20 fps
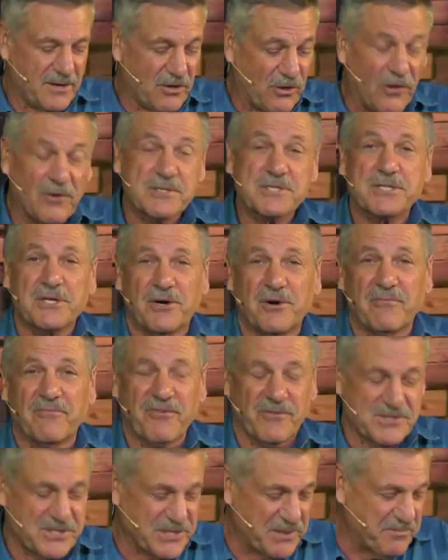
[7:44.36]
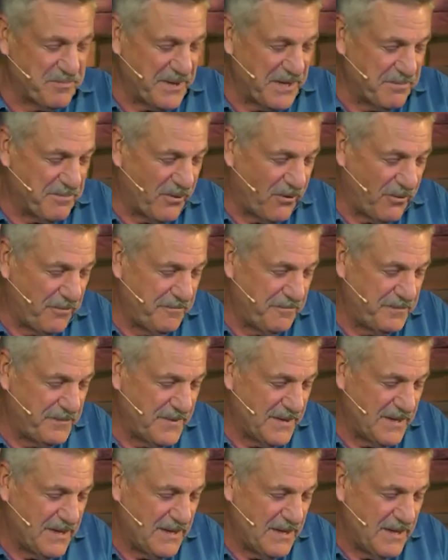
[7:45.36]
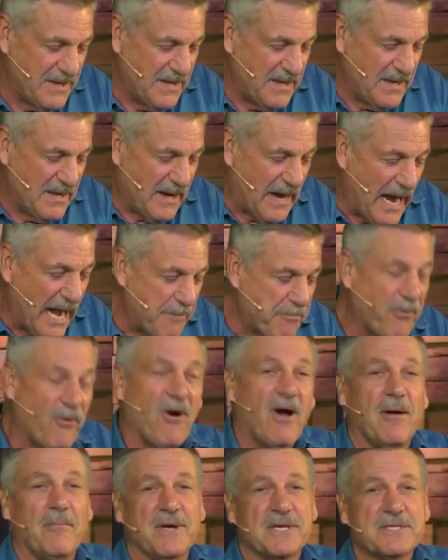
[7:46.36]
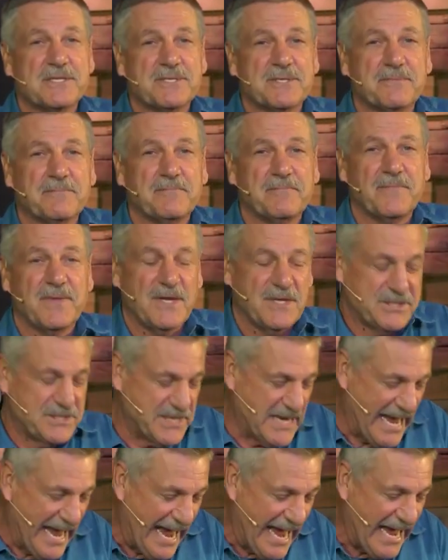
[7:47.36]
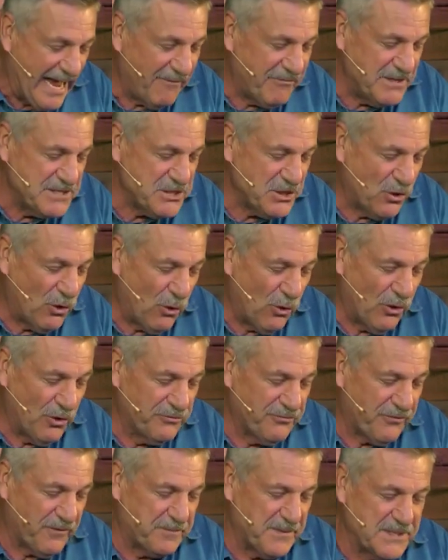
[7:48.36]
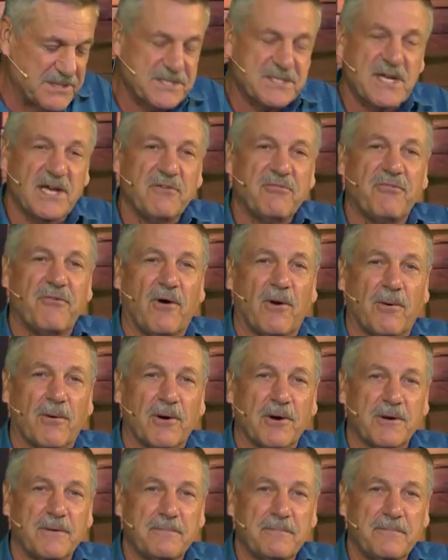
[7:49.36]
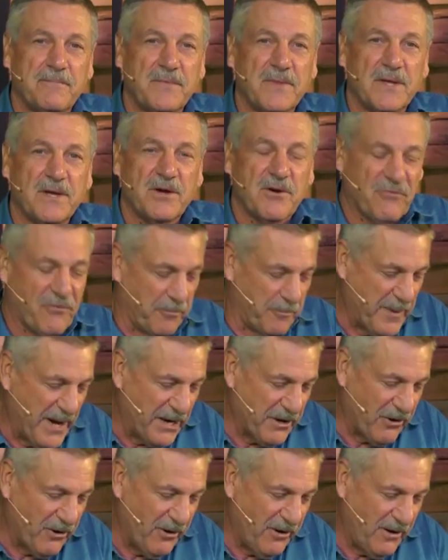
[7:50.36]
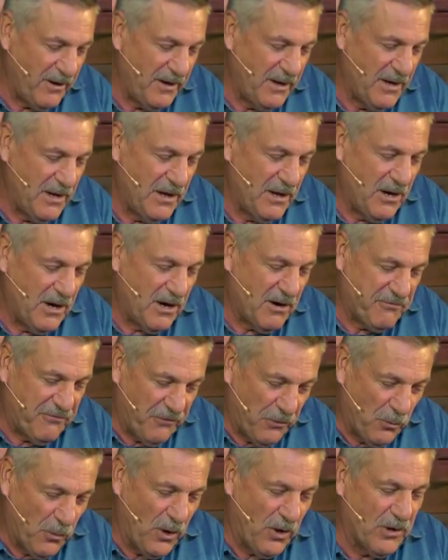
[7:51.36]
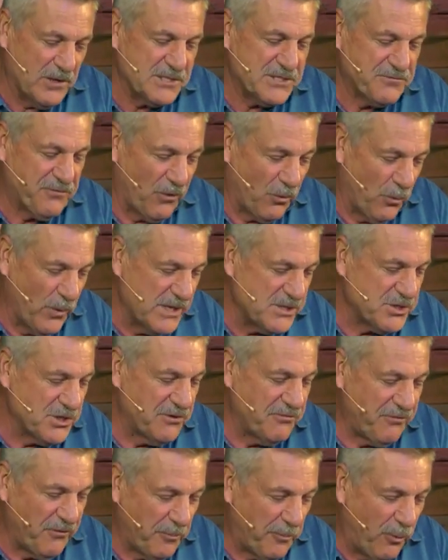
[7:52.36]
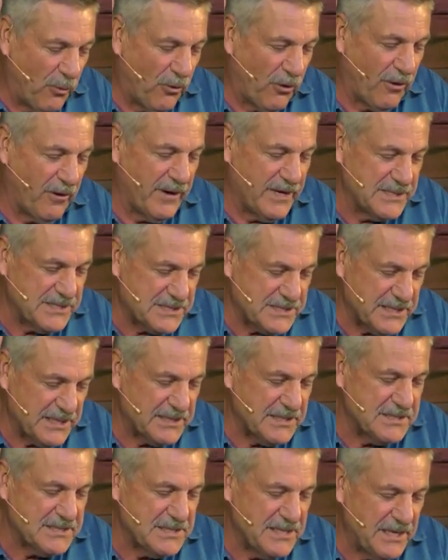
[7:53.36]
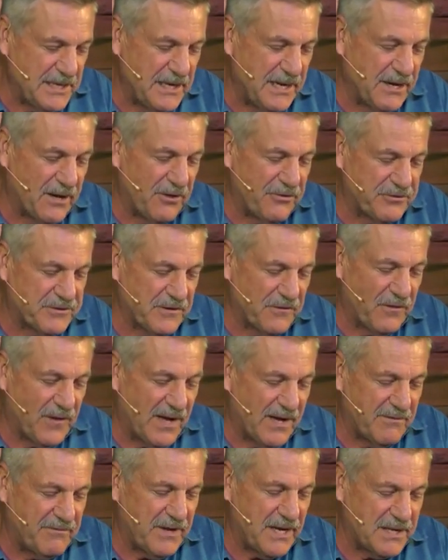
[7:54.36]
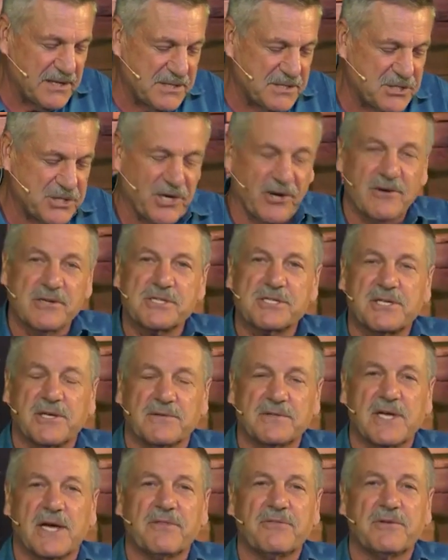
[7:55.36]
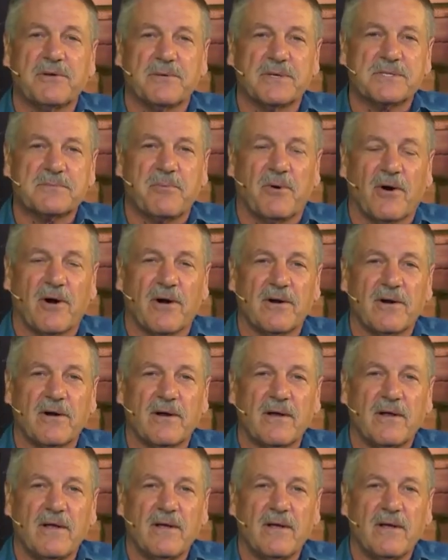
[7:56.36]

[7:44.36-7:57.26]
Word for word: close to home for some people. I promise to have and to hold from this day forward, for better, uh, for worse, for richer, for poorer, in sickness and in health, to love and to cherish till death do us part.